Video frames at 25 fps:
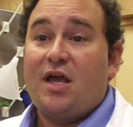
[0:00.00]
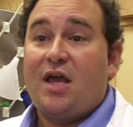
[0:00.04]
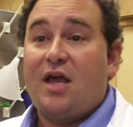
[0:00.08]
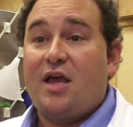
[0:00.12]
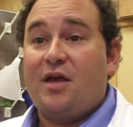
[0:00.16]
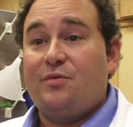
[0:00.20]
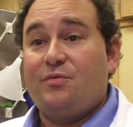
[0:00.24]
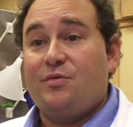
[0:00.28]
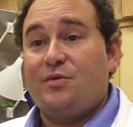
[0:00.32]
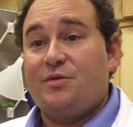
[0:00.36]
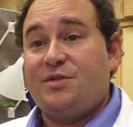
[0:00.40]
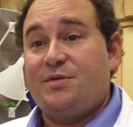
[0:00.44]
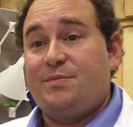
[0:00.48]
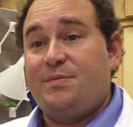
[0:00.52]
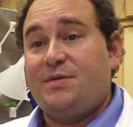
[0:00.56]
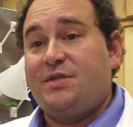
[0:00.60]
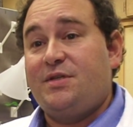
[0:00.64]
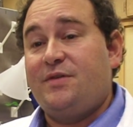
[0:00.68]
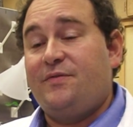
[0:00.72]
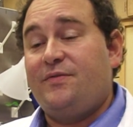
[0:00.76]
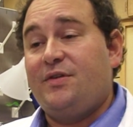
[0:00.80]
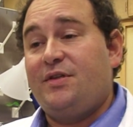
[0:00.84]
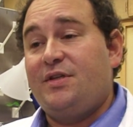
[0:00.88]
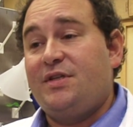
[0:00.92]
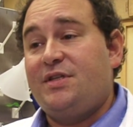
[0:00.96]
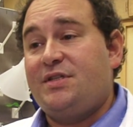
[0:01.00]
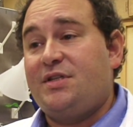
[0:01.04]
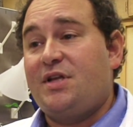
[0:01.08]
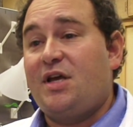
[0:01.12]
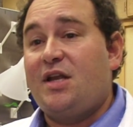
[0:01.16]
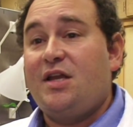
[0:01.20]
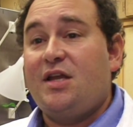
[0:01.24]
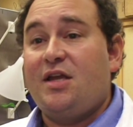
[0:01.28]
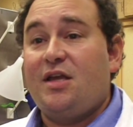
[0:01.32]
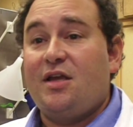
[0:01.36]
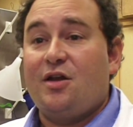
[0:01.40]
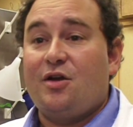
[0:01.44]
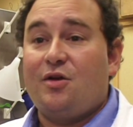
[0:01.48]
And we're specifically
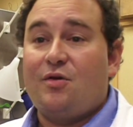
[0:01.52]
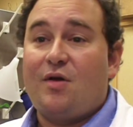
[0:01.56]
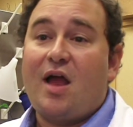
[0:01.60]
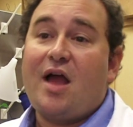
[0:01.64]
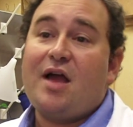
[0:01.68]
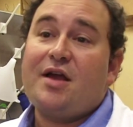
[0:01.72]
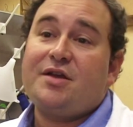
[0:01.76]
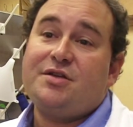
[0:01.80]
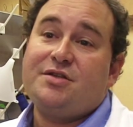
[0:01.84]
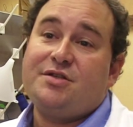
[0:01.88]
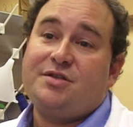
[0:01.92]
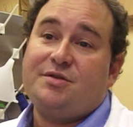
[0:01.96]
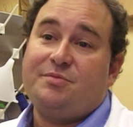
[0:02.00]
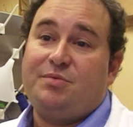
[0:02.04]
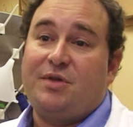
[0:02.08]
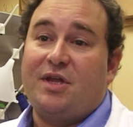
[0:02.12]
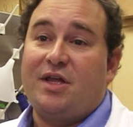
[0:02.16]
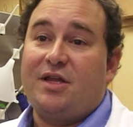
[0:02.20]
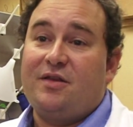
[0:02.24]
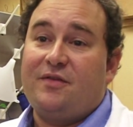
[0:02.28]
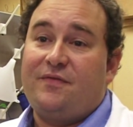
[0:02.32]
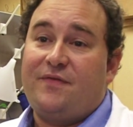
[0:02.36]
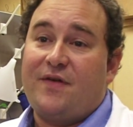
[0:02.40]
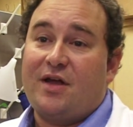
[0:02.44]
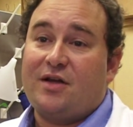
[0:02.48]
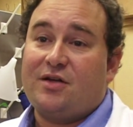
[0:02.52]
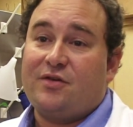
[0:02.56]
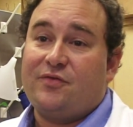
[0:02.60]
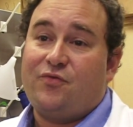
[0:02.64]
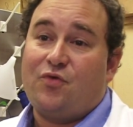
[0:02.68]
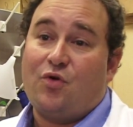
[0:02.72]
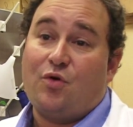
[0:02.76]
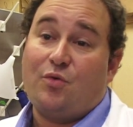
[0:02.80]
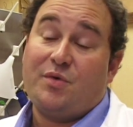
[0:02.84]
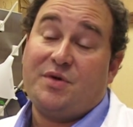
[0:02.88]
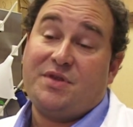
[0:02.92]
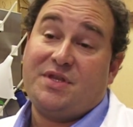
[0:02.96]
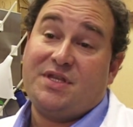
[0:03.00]
studying interactions of platelet factor
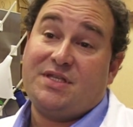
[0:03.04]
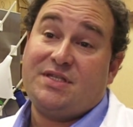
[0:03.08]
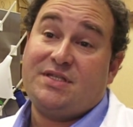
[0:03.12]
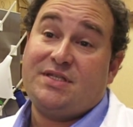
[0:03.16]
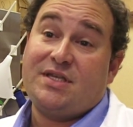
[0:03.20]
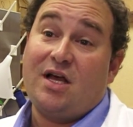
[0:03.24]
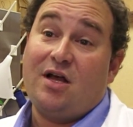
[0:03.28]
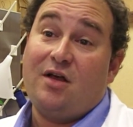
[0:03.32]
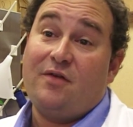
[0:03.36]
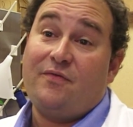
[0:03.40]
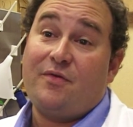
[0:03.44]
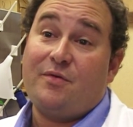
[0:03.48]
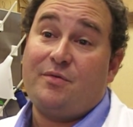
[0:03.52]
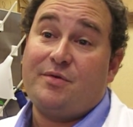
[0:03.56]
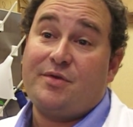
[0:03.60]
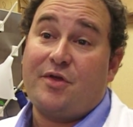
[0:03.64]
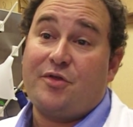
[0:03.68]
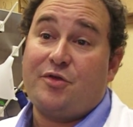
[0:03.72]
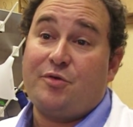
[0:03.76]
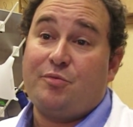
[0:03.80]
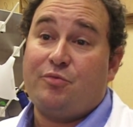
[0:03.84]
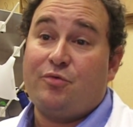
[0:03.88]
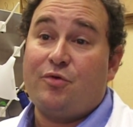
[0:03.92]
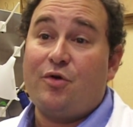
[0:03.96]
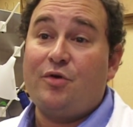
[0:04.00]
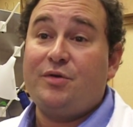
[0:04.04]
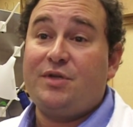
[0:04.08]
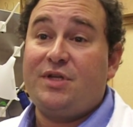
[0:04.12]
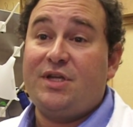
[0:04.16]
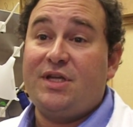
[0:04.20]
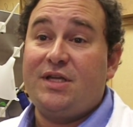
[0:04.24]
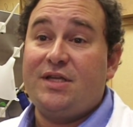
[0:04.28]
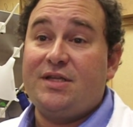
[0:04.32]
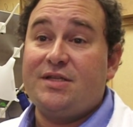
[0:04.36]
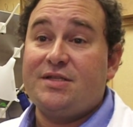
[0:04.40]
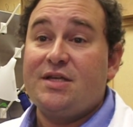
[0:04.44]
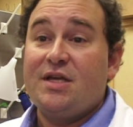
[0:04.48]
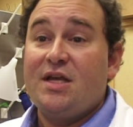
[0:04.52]
four with itself and with other
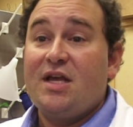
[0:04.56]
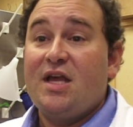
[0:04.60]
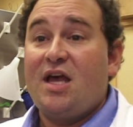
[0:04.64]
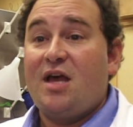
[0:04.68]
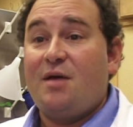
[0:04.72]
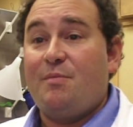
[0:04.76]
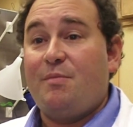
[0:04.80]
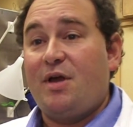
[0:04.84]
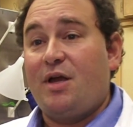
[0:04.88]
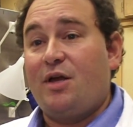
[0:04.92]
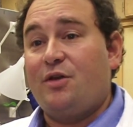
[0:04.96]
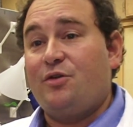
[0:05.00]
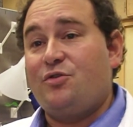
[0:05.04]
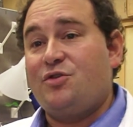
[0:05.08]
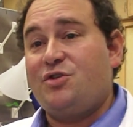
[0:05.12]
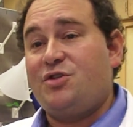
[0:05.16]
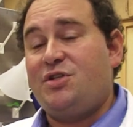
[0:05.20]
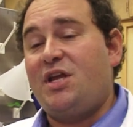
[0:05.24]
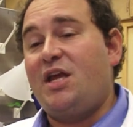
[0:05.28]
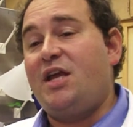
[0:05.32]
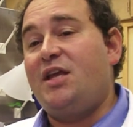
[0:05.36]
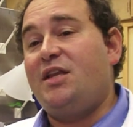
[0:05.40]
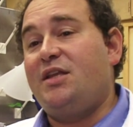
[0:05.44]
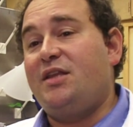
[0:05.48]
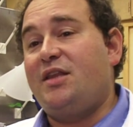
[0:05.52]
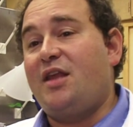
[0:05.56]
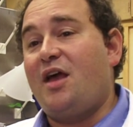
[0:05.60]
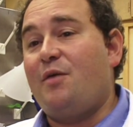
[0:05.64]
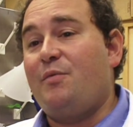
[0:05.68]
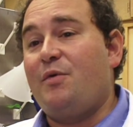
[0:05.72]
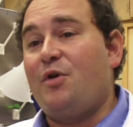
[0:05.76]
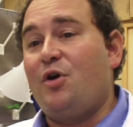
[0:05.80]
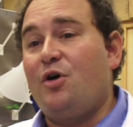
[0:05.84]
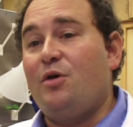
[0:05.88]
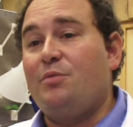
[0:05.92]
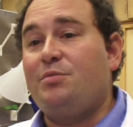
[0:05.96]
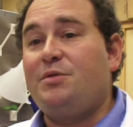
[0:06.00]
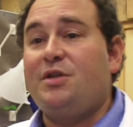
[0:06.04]
proteins, and by understanding that,
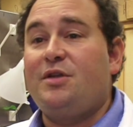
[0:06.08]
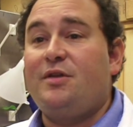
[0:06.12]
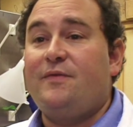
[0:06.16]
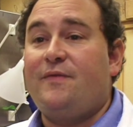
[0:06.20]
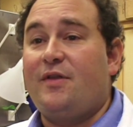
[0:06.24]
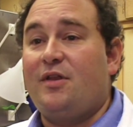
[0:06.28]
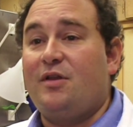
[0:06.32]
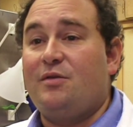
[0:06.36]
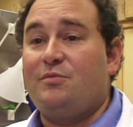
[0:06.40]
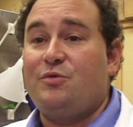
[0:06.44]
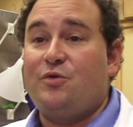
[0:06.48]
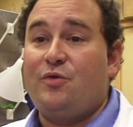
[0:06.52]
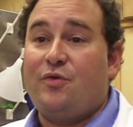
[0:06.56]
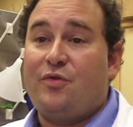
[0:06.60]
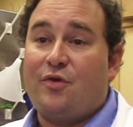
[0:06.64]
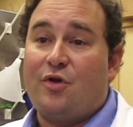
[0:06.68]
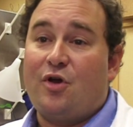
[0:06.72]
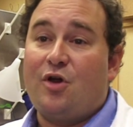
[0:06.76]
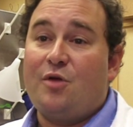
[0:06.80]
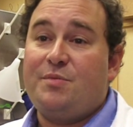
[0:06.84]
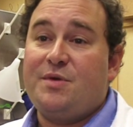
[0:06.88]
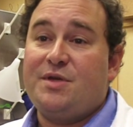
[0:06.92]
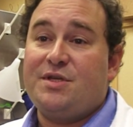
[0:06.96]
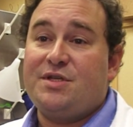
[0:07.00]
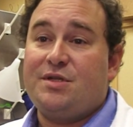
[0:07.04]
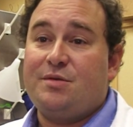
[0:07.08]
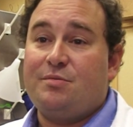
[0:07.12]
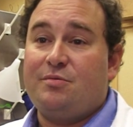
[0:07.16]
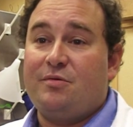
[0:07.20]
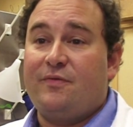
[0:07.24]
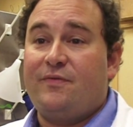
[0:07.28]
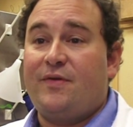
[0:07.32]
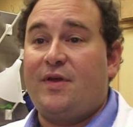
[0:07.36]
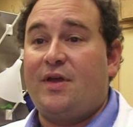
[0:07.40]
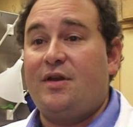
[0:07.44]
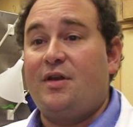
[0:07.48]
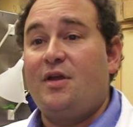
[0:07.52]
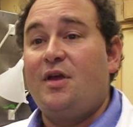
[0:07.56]
we hope to develop new therapies to
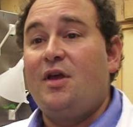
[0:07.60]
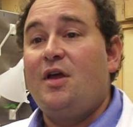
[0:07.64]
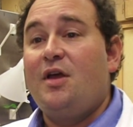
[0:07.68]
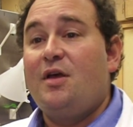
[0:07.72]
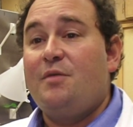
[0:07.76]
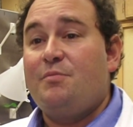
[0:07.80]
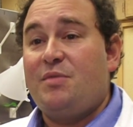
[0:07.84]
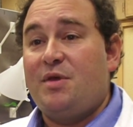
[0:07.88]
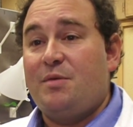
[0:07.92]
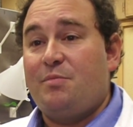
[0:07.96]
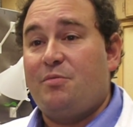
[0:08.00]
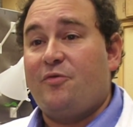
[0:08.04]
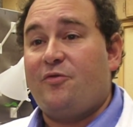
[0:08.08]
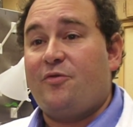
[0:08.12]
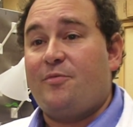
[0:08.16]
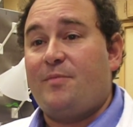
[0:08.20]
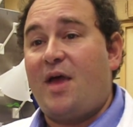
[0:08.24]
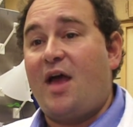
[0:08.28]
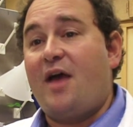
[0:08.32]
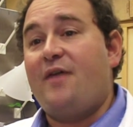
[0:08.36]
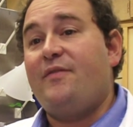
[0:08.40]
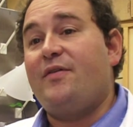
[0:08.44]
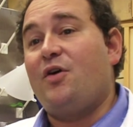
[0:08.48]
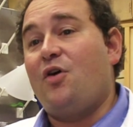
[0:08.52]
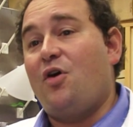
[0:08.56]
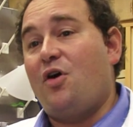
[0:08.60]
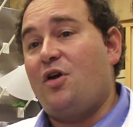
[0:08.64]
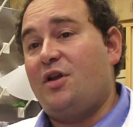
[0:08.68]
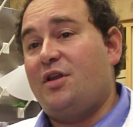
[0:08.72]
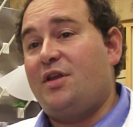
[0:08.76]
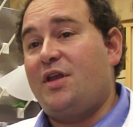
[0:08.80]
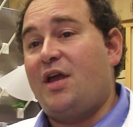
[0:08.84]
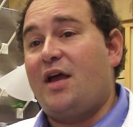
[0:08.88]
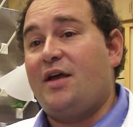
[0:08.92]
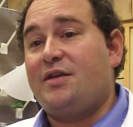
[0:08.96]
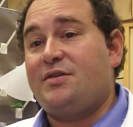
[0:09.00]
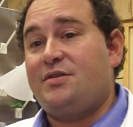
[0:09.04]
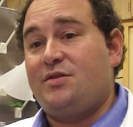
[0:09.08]
prevent people from having heart
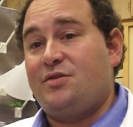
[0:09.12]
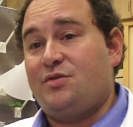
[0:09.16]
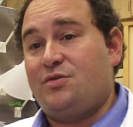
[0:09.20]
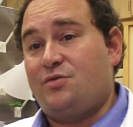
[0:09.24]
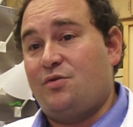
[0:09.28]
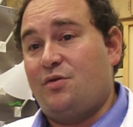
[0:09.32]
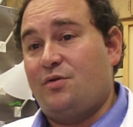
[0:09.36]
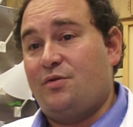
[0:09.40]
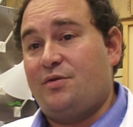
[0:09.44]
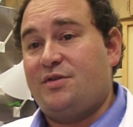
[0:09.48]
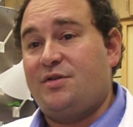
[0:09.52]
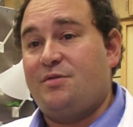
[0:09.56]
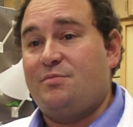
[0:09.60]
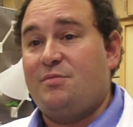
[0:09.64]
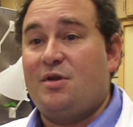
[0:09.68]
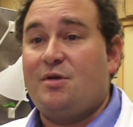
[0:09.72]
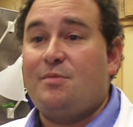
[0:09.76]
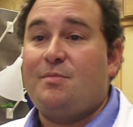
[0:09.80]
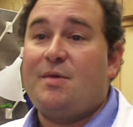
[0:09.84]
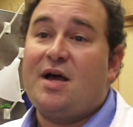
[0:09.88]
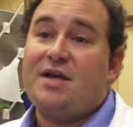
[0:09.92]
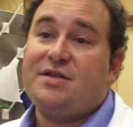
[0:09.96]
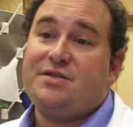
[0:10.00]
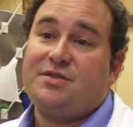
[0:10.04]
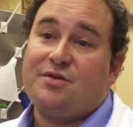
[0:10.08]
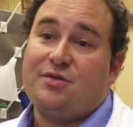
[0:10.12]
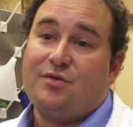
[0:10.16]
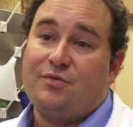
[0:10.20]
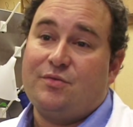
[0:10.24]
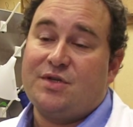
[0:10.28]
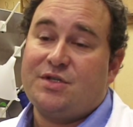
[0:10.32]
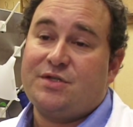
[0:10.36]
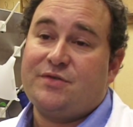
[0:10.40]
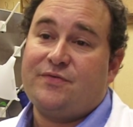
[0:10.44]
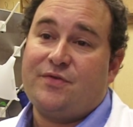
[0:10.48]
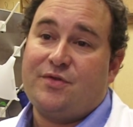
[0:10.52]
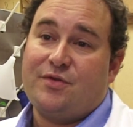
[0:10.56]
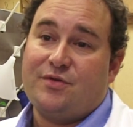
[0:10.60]
attacks and strokes and minimizing the risk
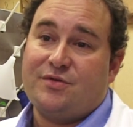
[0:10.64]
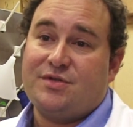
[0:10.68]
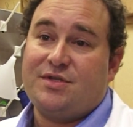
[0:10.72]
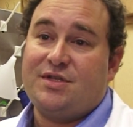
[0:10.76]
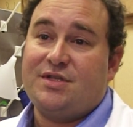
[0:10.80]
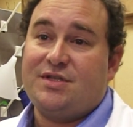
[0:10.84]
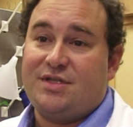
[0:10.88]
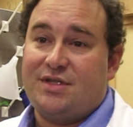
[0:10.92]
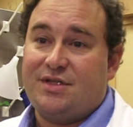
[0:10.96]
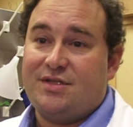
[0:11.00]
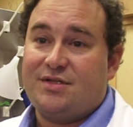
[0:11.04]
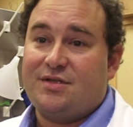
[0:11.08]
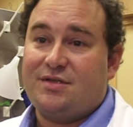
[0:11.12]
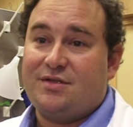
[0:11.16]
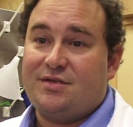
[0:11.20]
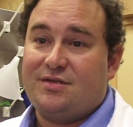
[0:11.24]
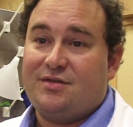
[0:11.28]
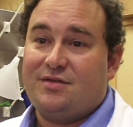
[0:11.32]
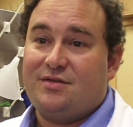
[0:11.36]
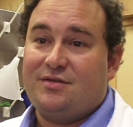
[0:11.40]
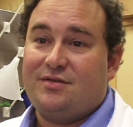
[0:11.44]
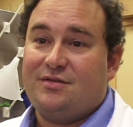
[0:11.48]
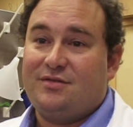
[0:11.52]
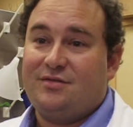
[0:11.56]
for those diseases.